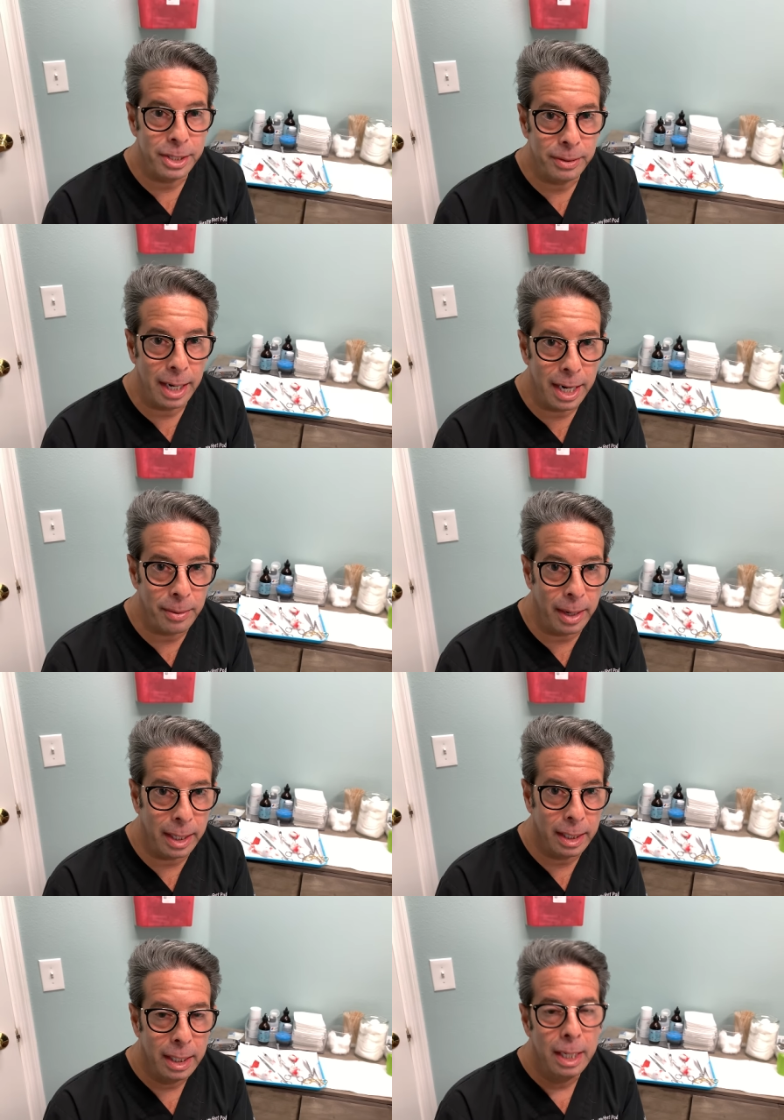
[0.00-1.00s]
to do it anyway.
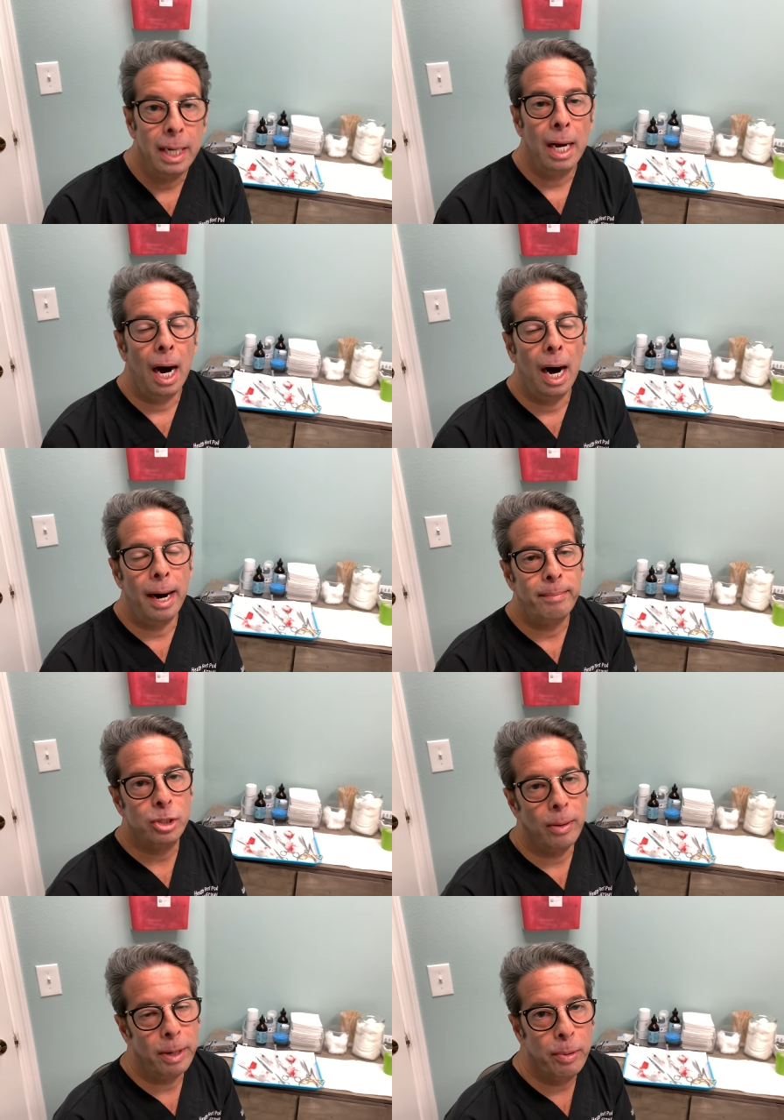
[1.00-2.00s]
Um,
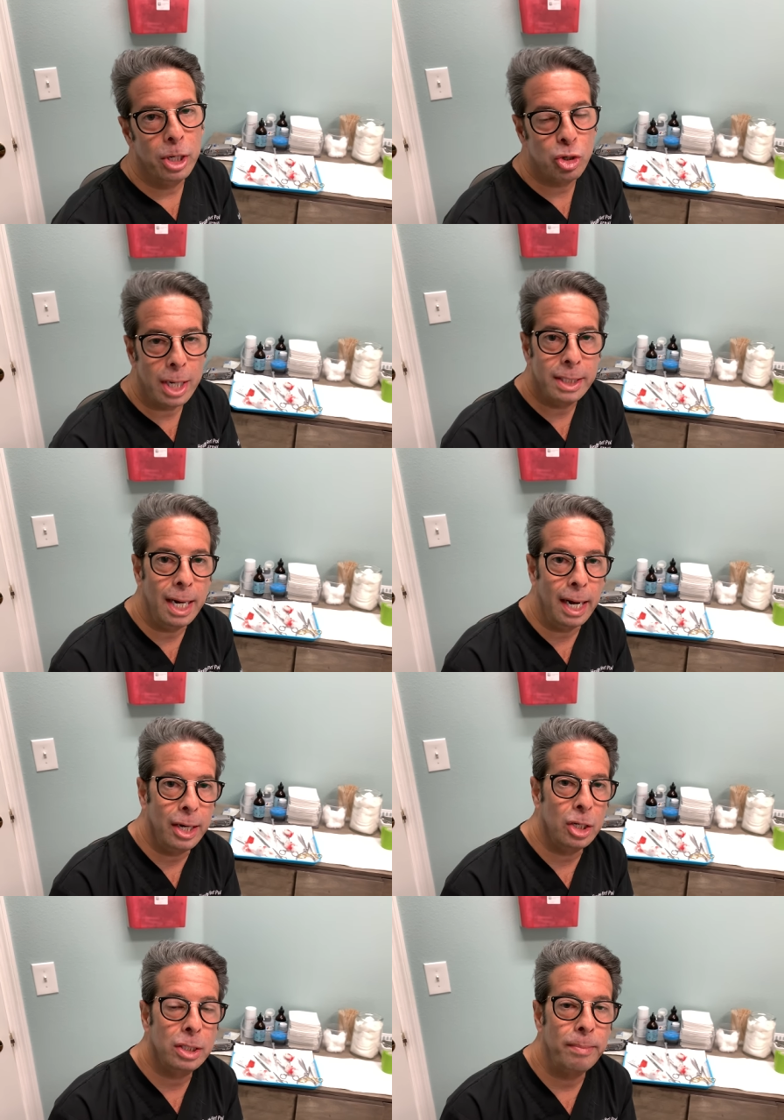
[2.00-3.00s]
so I'm going to put a dressing on
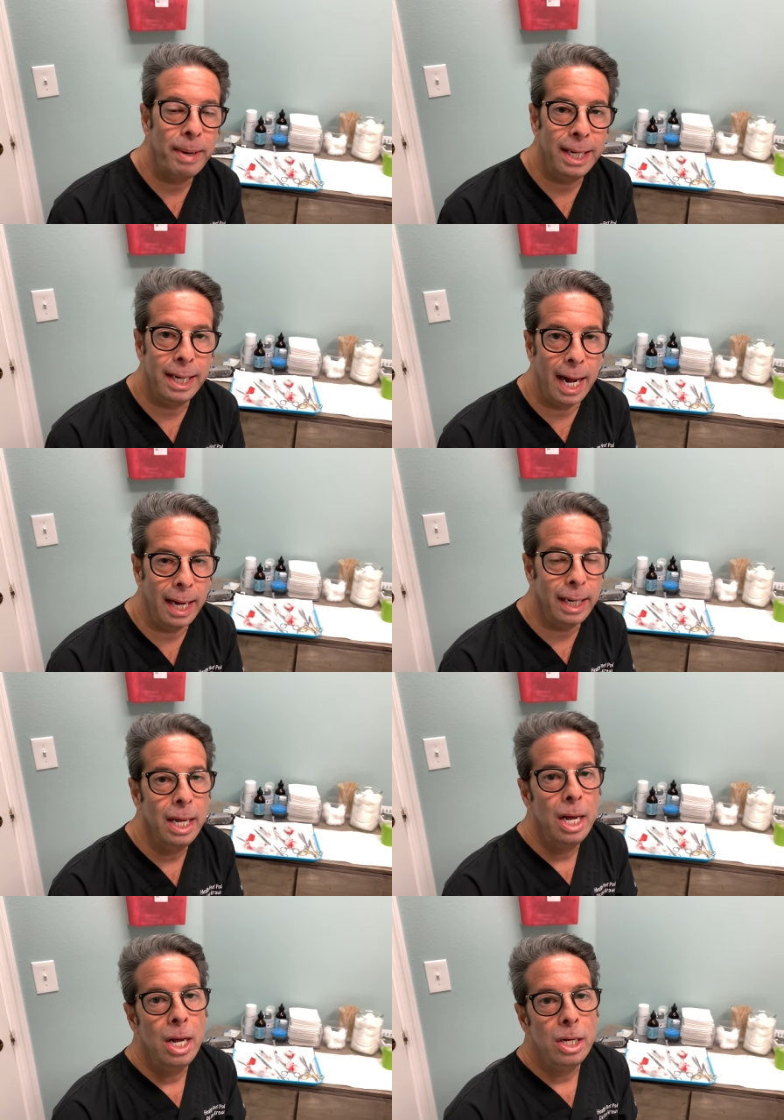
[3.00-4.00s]
here, some betadine,
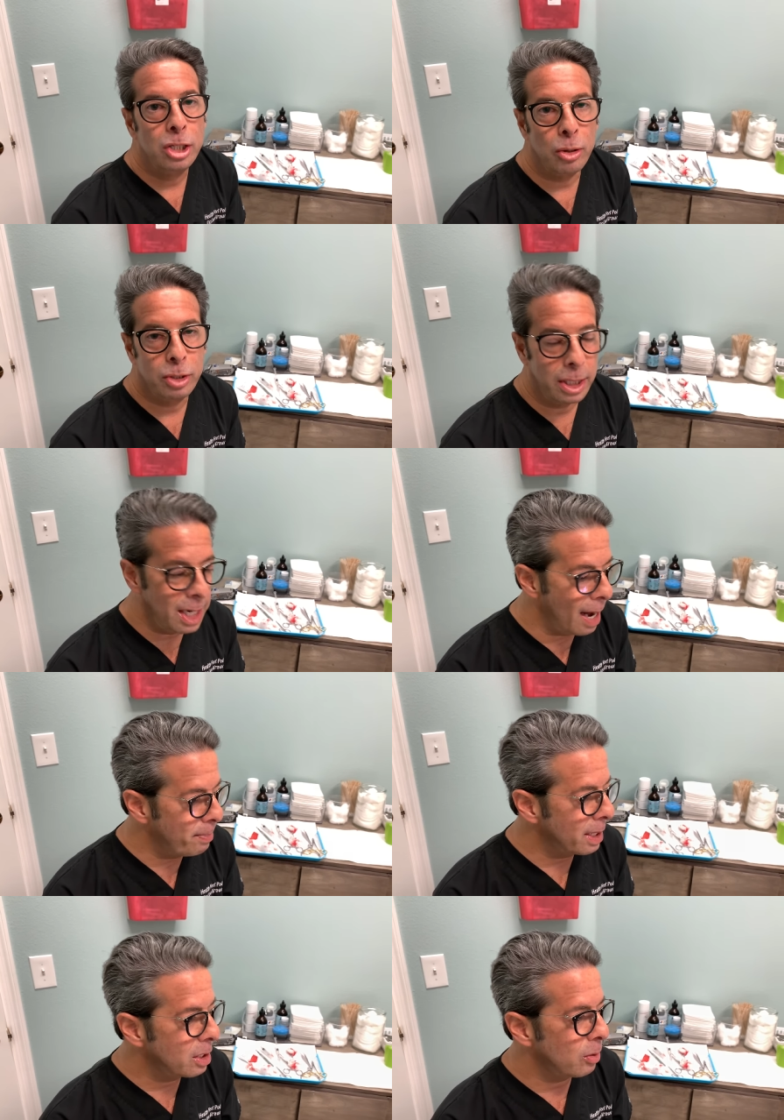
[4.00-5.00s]
soaked
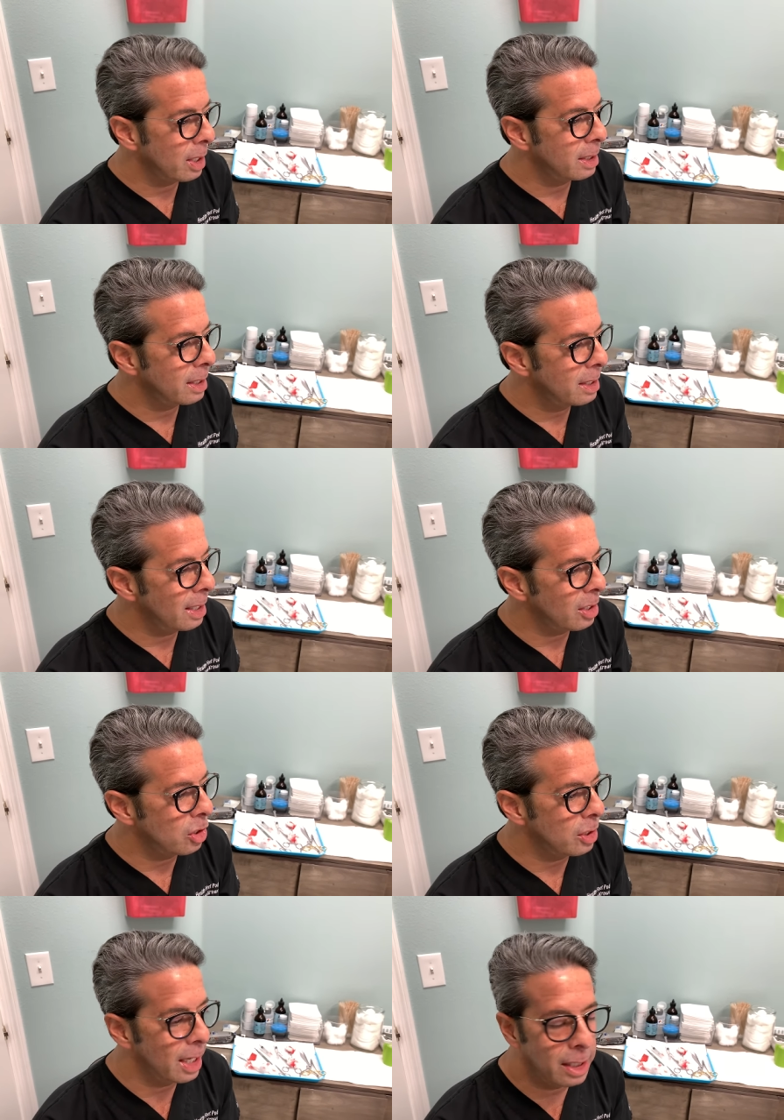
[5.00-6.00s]
adaptic so it doesn't stick.
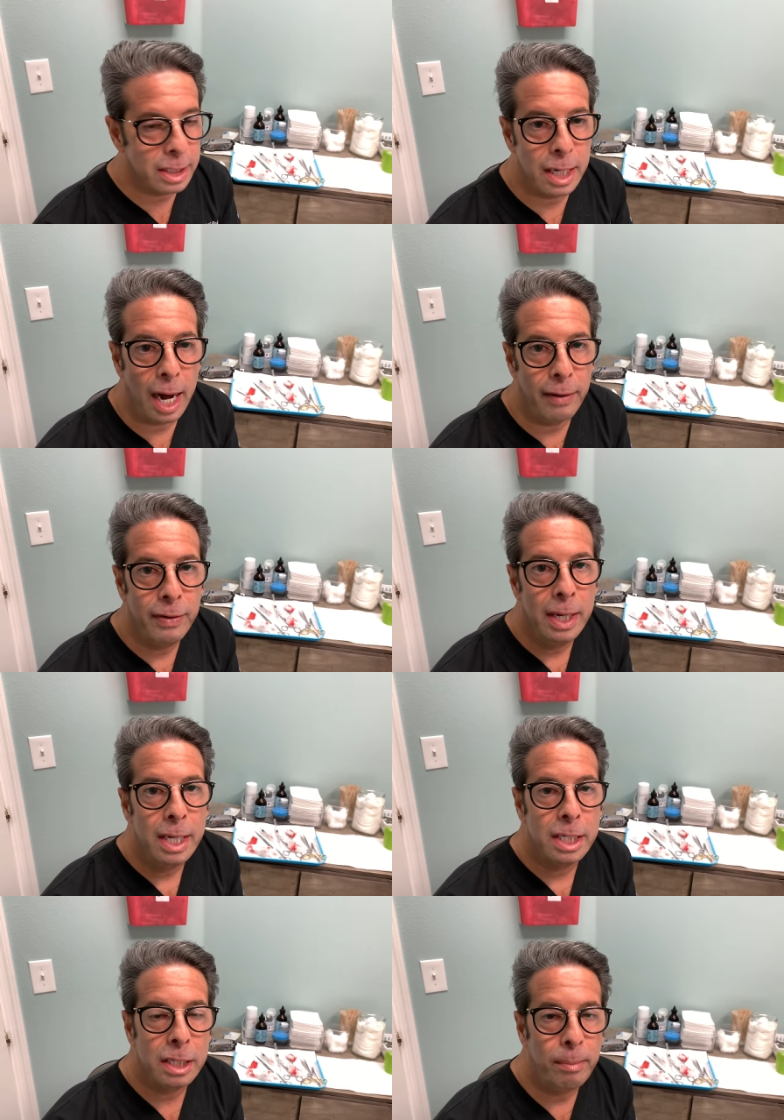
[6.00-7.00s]
She'll take this off
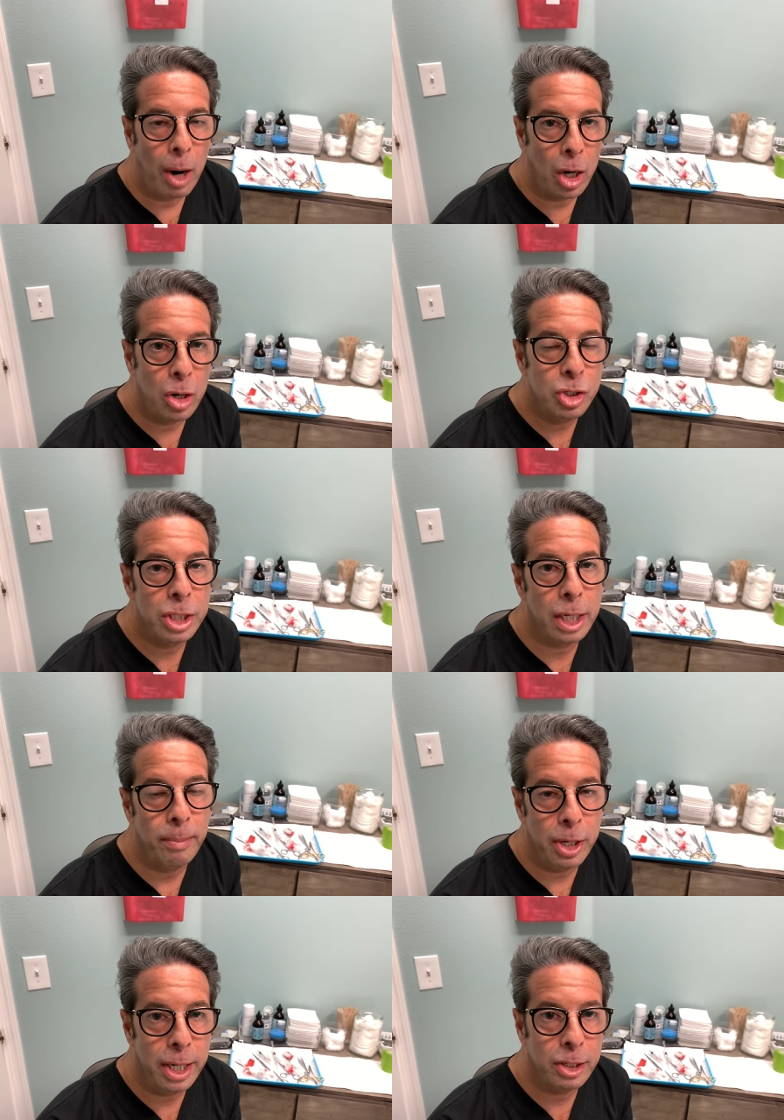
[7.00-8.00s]
tomorrow. She's going
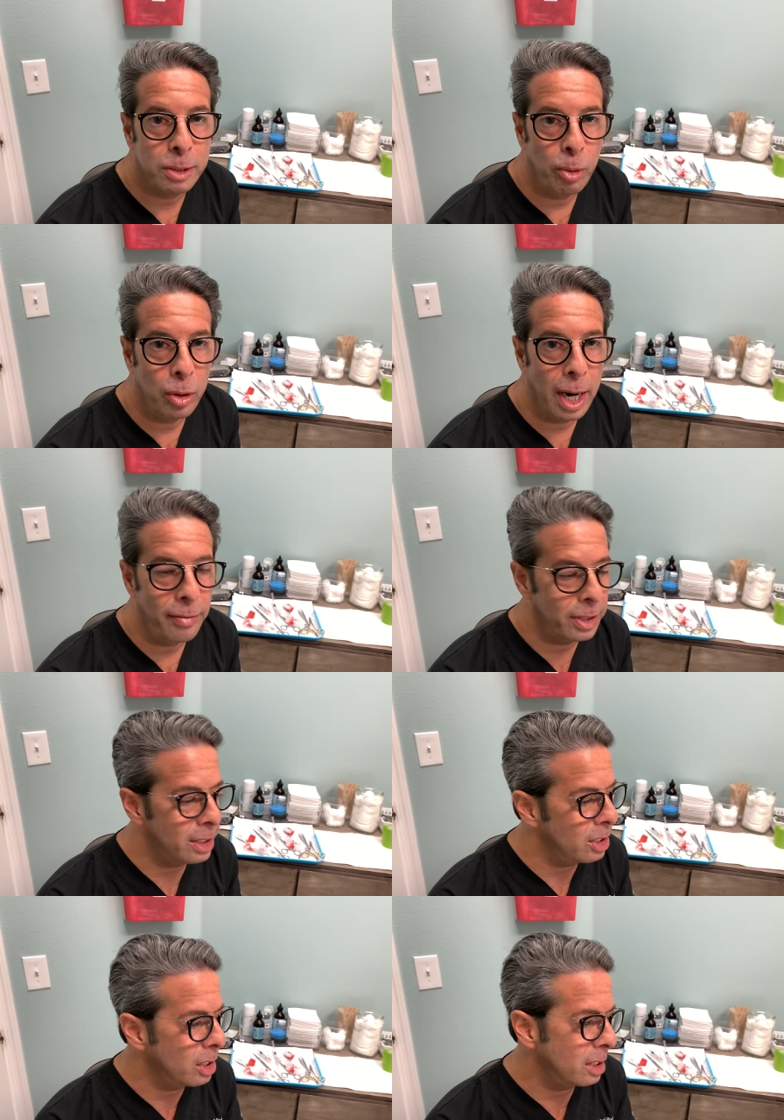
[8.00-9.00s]
to put Neosporin on. This
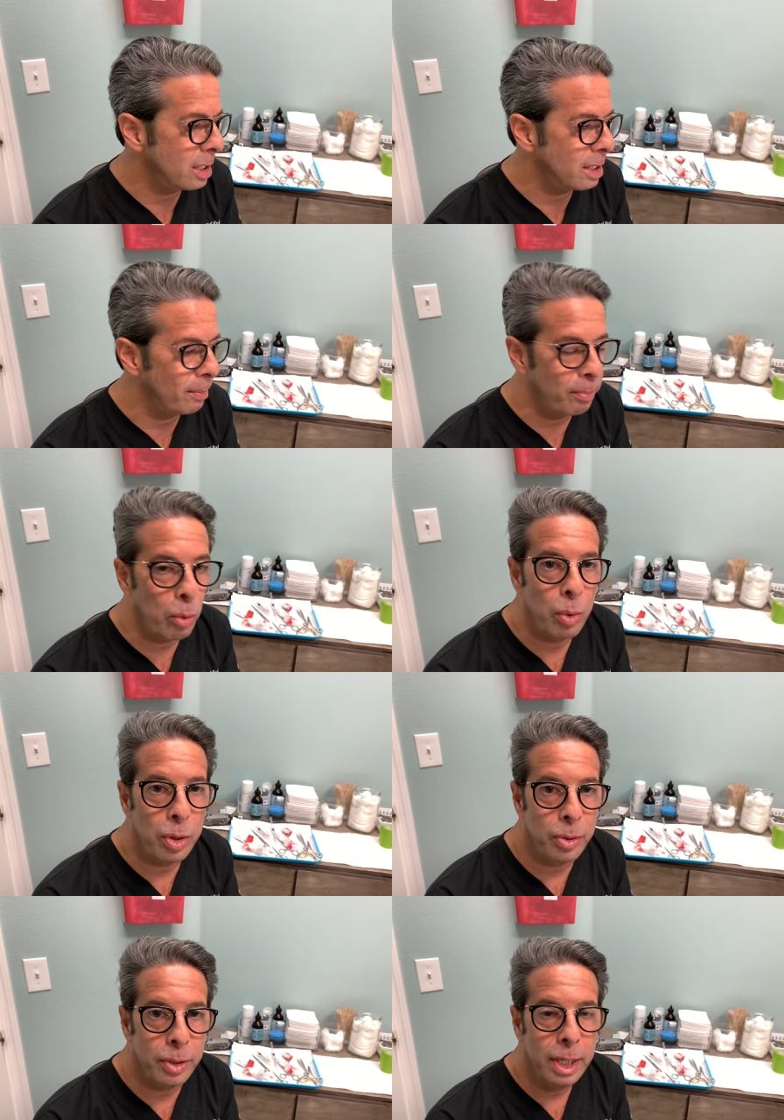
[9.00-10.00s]
is just a simple
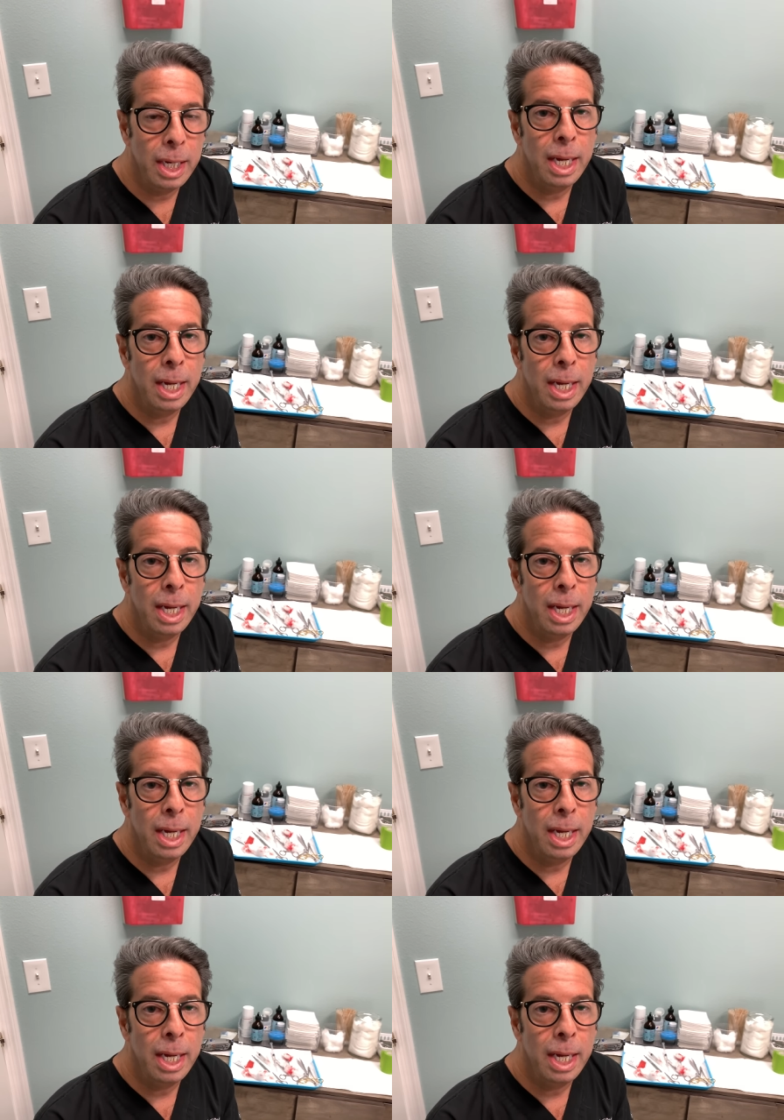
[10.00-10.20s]
wound.